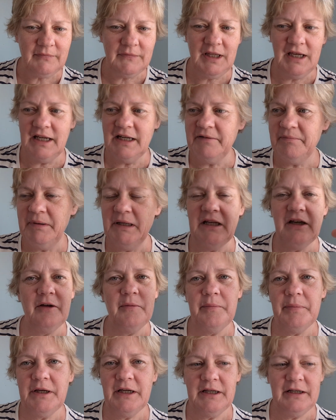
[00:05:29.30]
and I've been
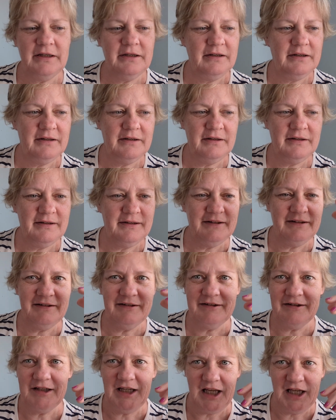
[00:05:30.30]
up and
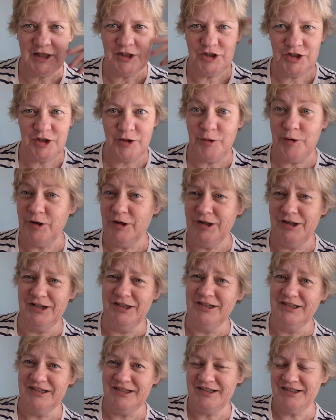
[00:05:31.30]
had a shower,
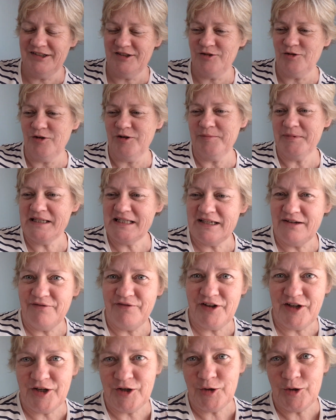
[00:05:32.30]
sorted myself
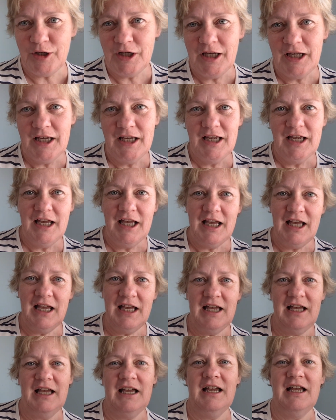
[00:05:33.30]
out,
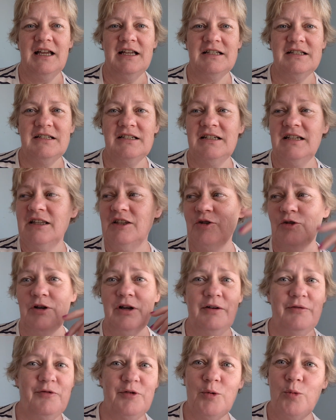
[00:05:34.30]
and taken the dog
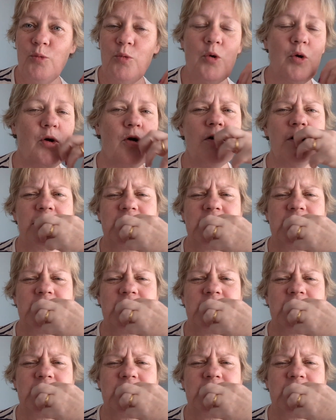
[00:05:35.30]
out for a walk.